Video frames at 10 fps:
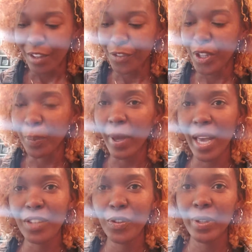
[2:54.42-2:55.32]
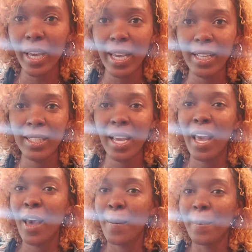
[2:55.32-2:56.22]
for the past few days,
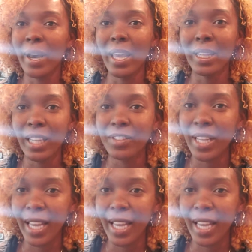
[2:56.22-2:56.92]
my left